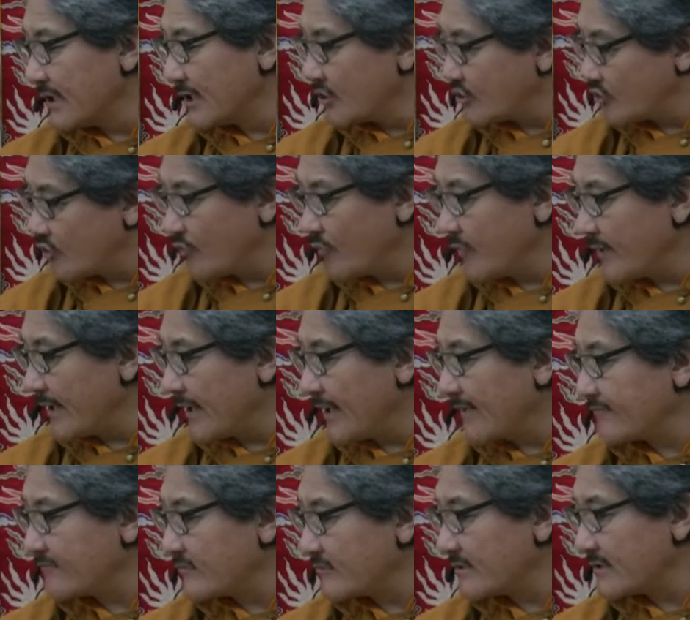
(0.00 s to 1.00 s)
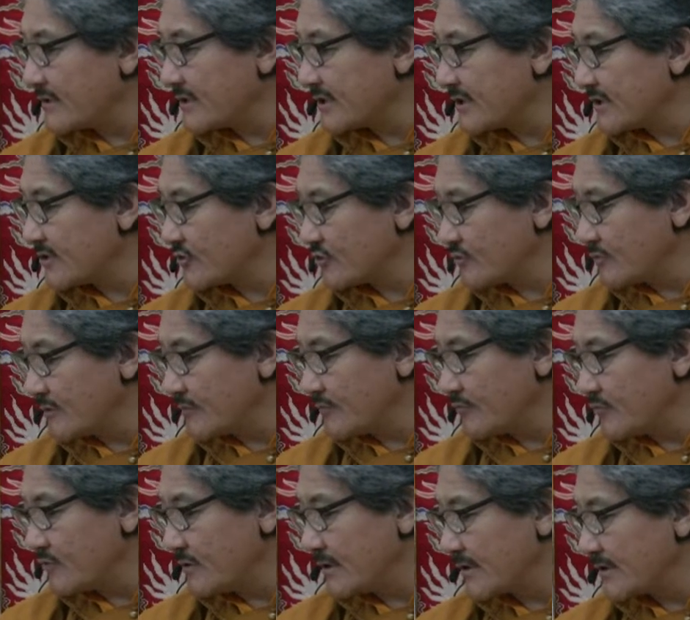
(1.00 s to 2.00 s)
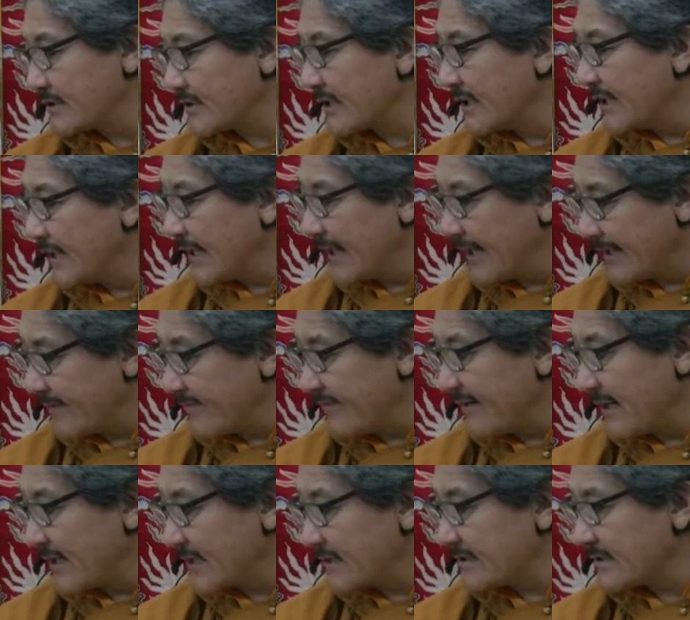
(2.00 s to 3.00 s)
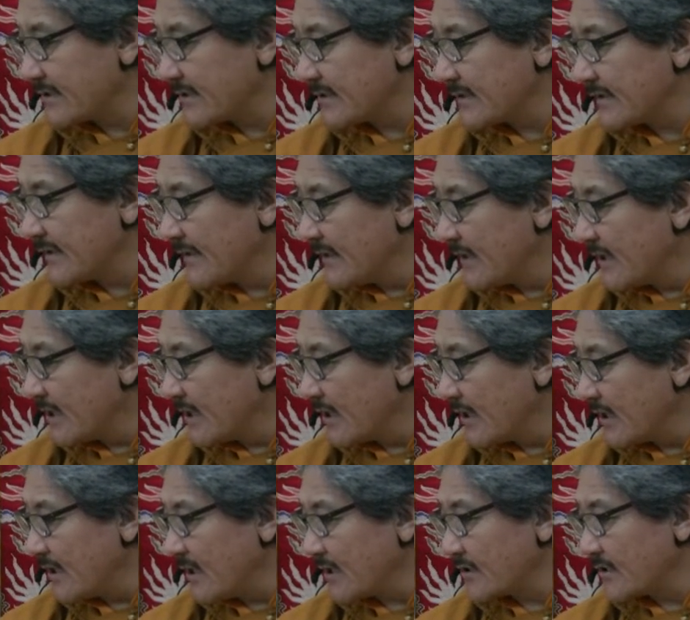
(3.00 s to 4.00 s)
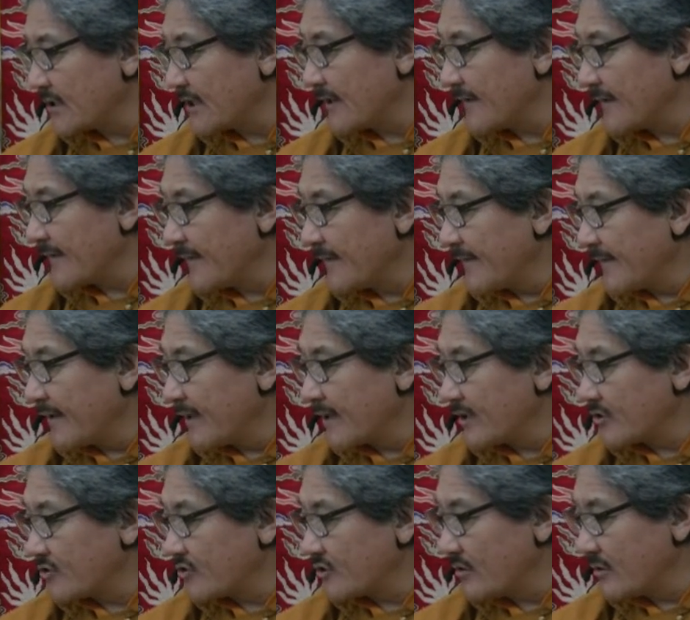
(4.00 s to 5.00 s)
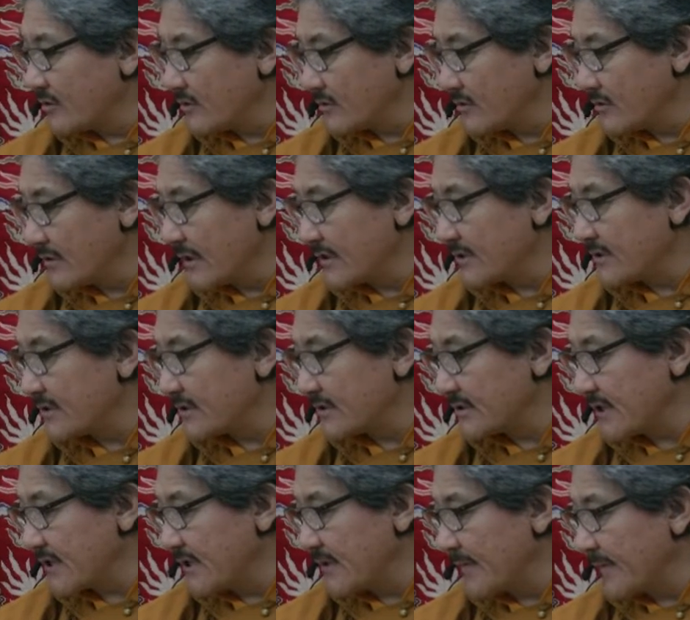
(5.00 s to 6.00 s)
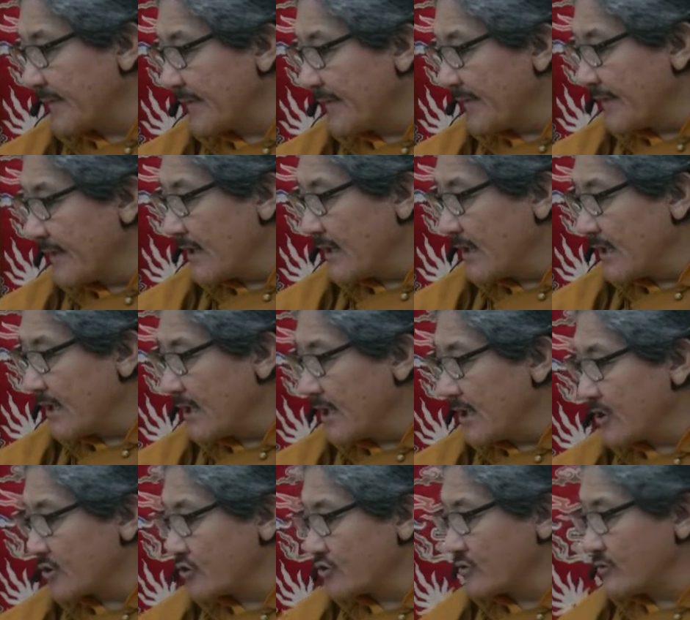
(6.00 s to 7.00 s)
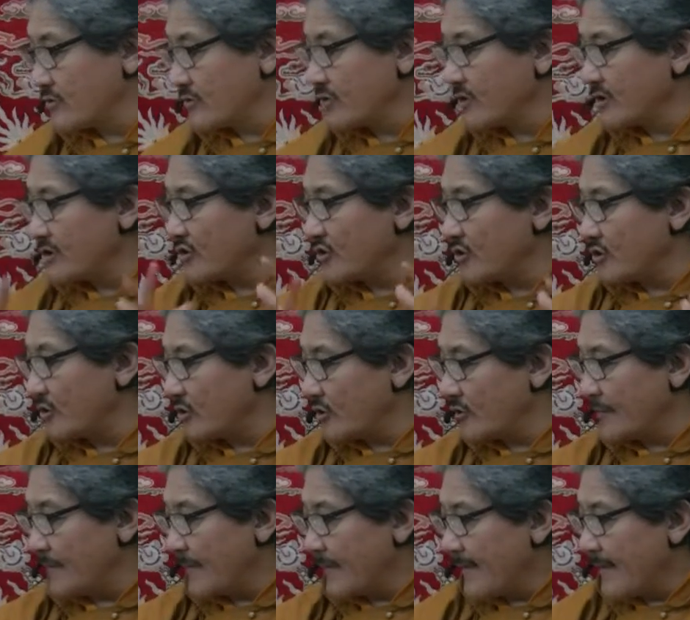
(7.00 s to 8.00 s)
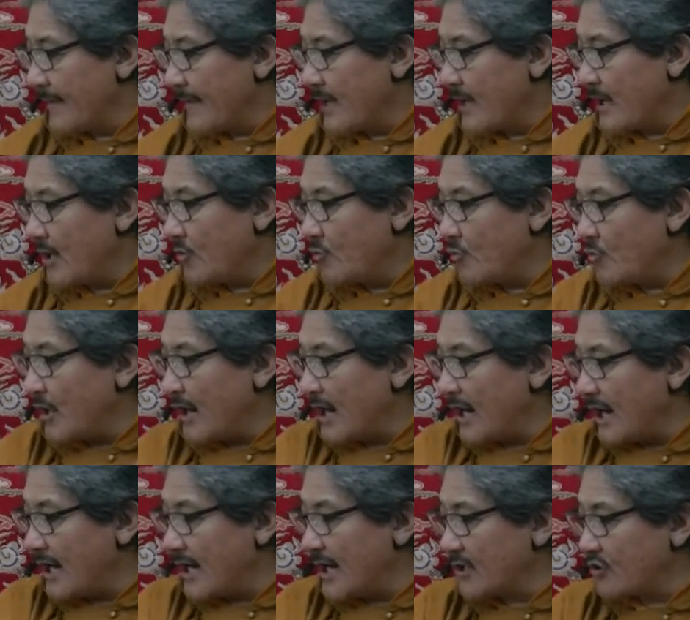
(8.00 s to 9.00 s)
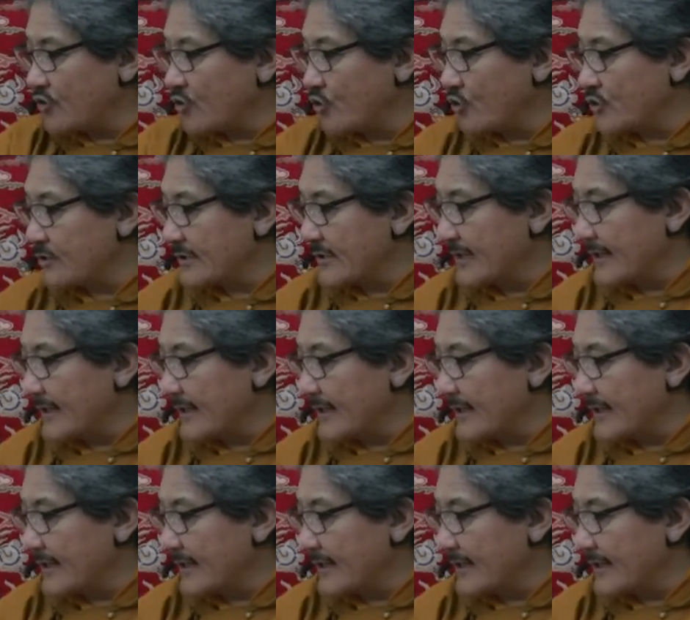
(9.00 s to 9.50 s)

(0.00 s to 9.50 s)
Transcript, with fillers: So we have to listen to the Buddha's advice and. So that is, uh, uh, so these, uh, where are those